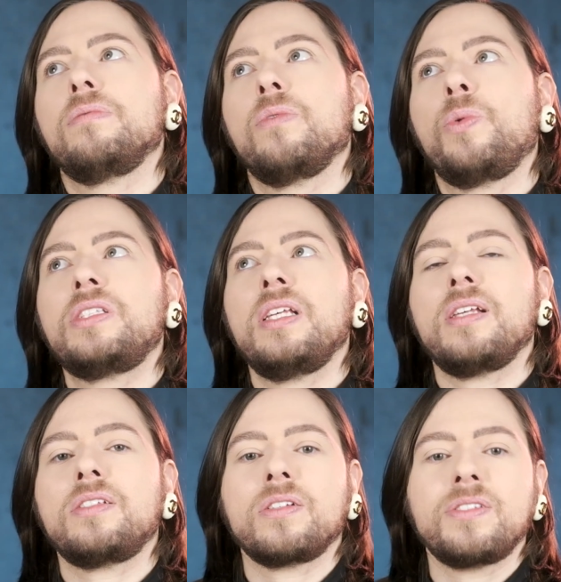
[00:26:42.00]
Was this
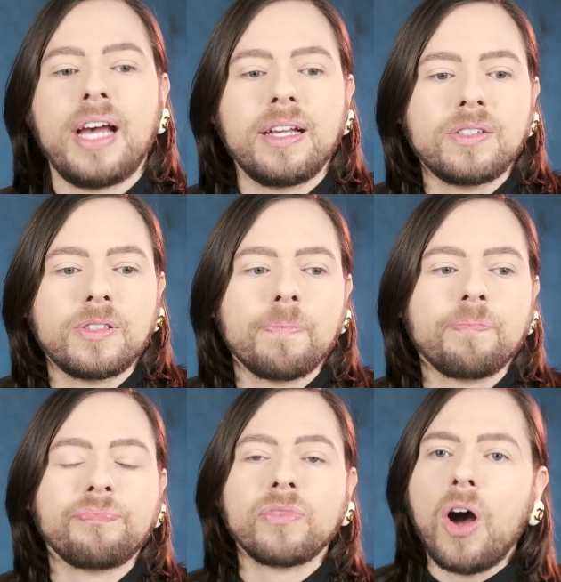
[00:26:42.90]
a success?
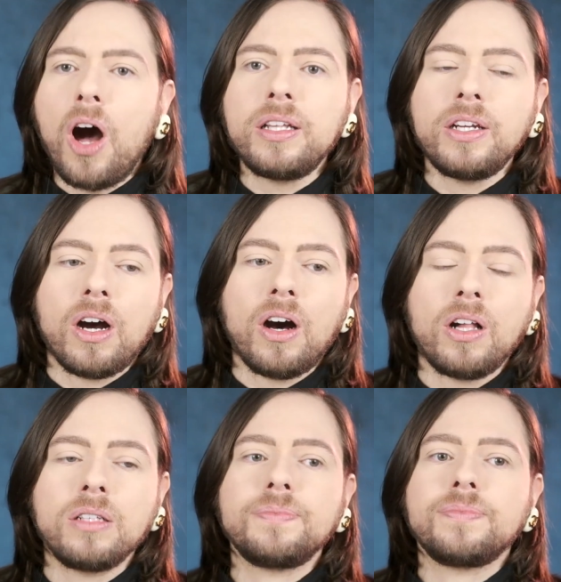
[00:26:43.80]
All in
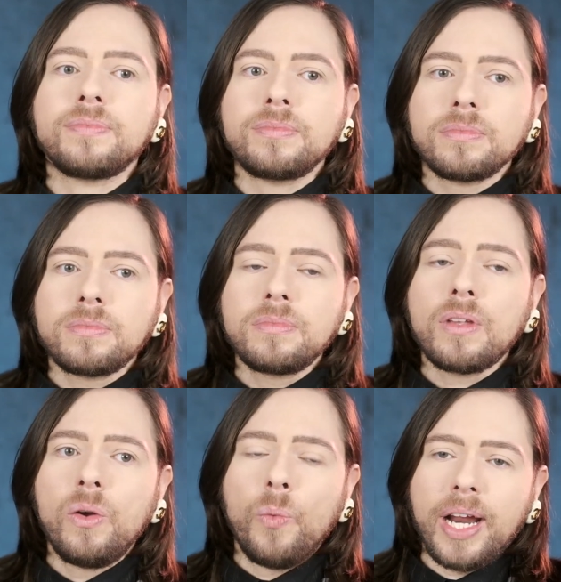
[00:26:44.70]
all,
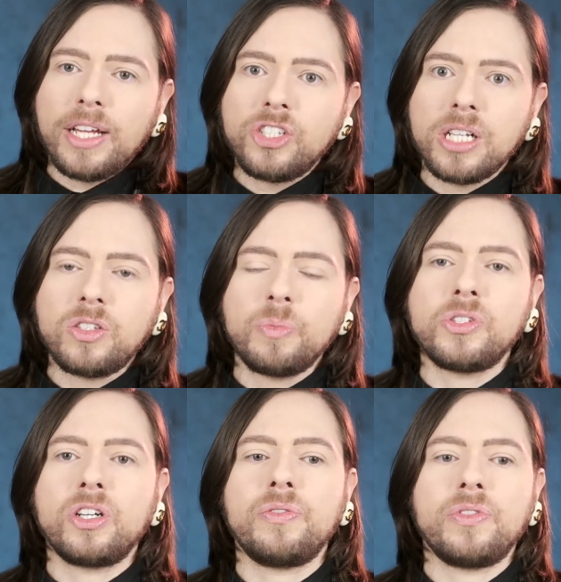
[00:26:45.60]
when I just
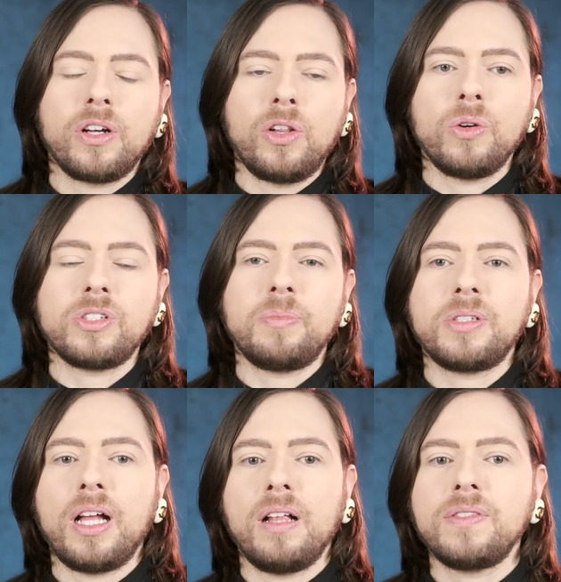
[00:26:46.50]
observed the clothes
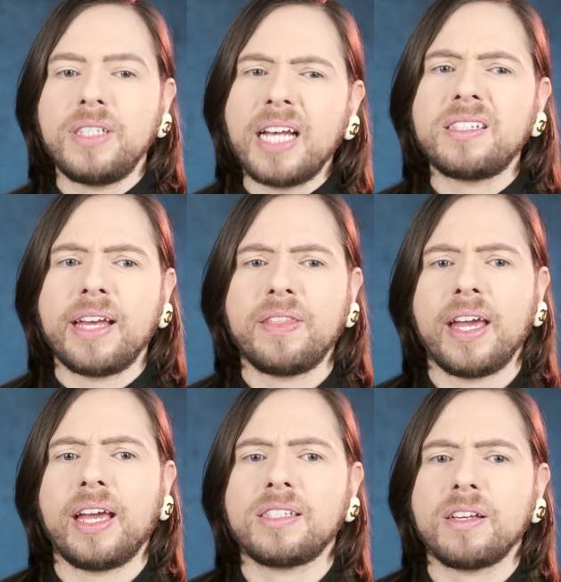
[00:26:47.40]
themselves, yes, I
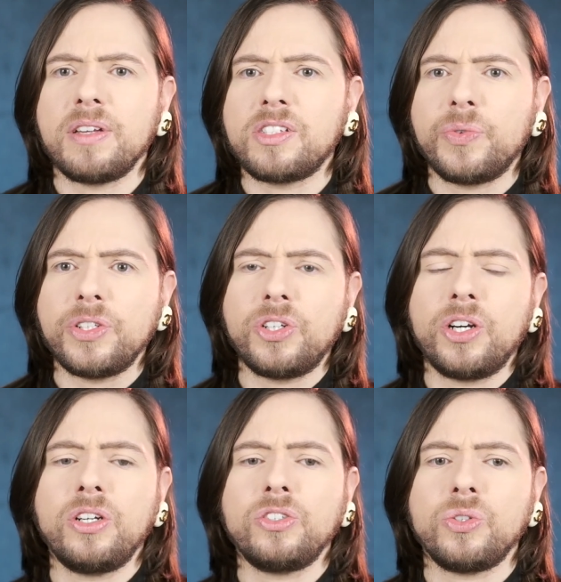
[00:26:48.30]
think it's a
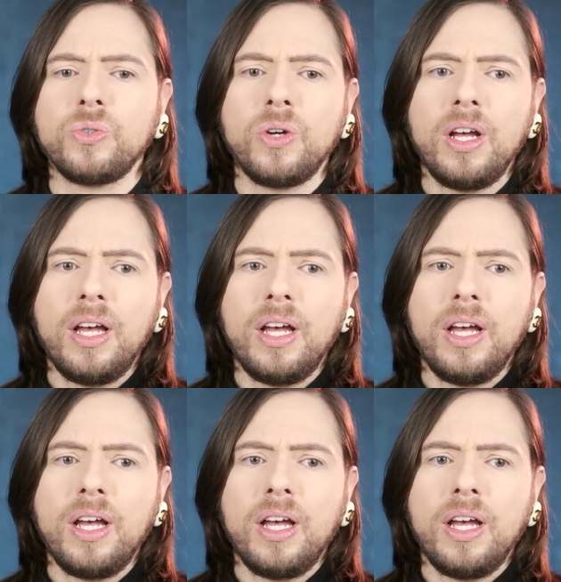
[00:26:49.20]
return to